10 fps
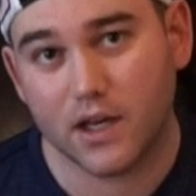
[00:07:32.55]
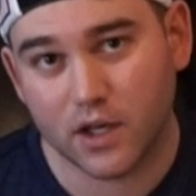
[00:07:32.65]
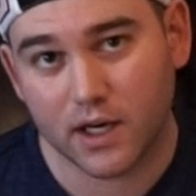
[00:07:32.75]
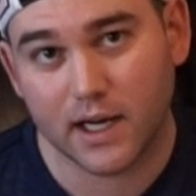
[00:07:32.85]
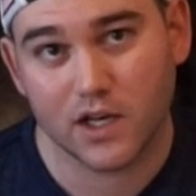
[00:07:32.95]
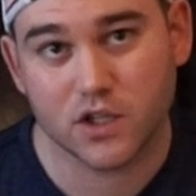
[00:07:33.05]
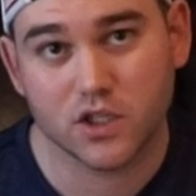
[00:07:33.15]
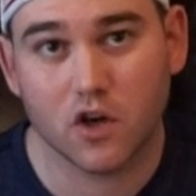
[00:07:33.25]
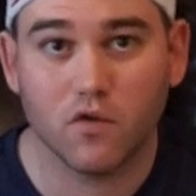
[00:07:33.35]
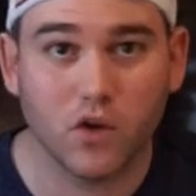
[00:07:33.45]
you're gonna catch
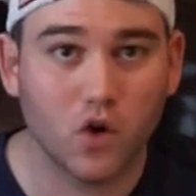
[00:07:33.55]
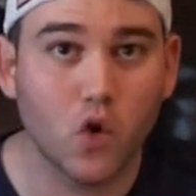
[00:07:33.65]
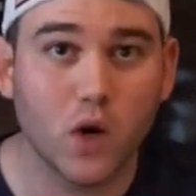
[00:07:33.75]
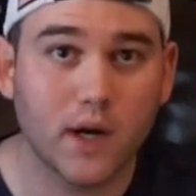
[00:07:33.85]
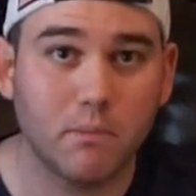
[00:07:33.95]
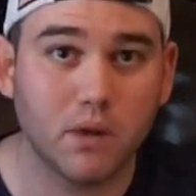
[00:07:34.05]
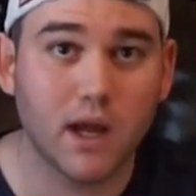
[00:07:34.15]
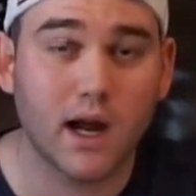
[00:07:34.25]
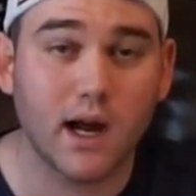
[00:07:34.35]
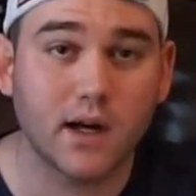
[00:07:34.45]
yourself with a quick
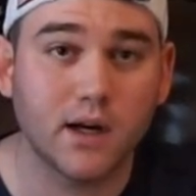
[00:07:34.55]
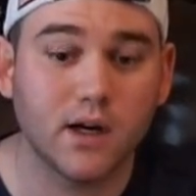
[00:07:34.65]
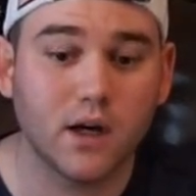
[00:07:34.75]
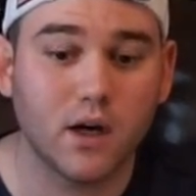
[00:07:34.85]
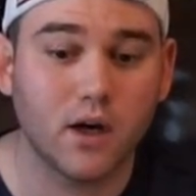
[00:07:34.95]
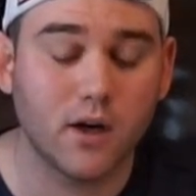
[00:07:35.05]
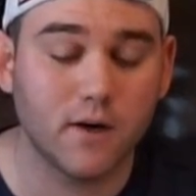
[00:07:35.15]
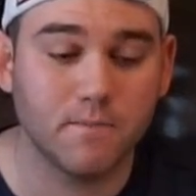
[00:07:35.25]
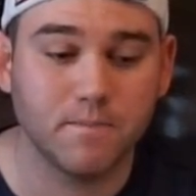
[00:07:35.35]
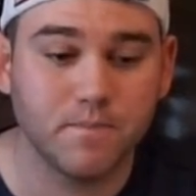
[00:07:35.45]
block.
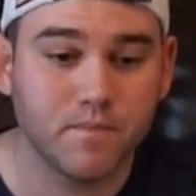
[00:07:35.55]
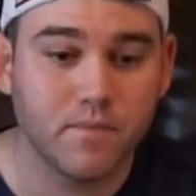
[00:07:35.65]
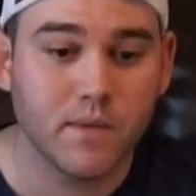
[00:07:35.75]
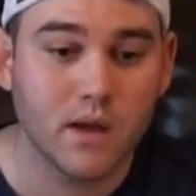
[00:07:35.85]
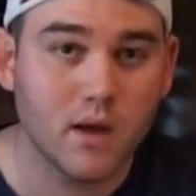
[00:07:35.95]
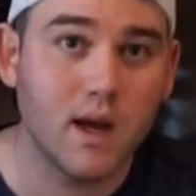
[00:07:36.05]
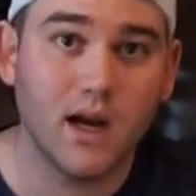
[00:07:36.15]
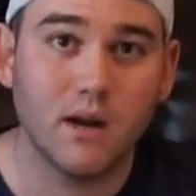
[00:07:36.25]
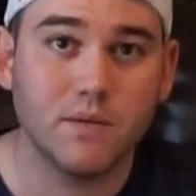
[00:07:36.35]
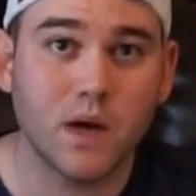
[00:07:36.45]

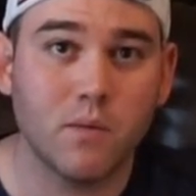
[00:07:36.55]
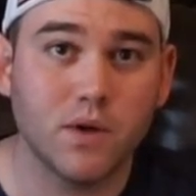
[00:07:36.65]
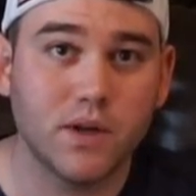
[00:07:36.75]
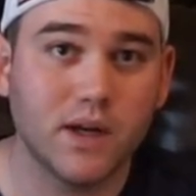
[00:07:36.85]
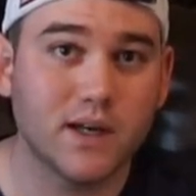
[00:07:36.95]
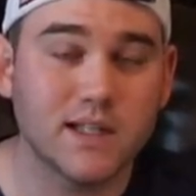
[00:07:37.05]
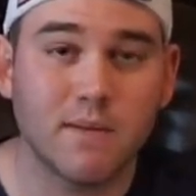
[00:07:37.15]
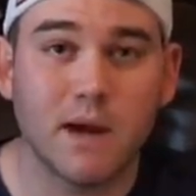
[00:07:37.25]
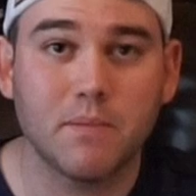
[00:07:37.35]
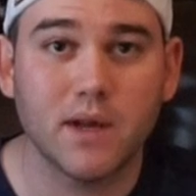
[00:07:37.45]
And I'm done with it, because
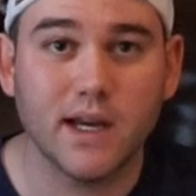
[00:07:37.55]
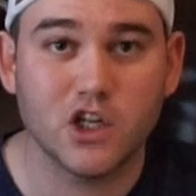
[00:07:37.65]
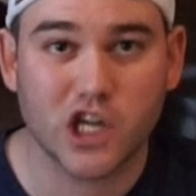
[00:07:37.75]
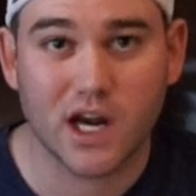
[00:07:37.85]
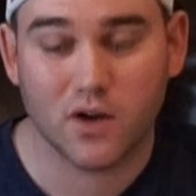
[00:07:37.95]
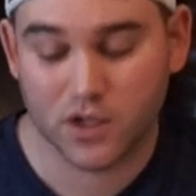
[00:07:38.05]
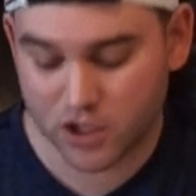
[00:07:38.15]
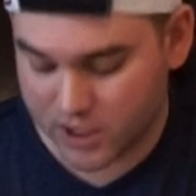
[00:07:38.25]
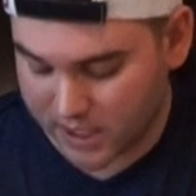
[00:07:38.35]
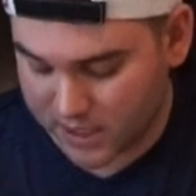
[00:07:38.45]
I'm not playing
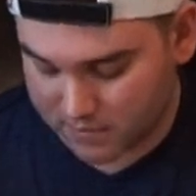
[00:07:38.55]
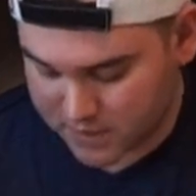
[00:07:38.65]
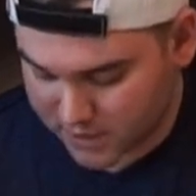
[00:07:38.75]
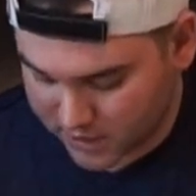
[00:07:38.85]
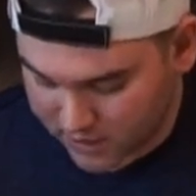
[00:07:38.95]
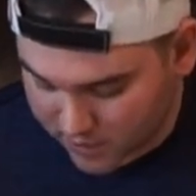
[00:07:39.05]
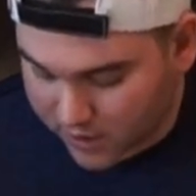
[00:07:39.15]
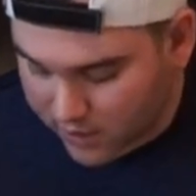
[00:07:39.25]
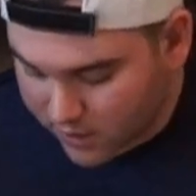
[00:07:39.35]
childish games here.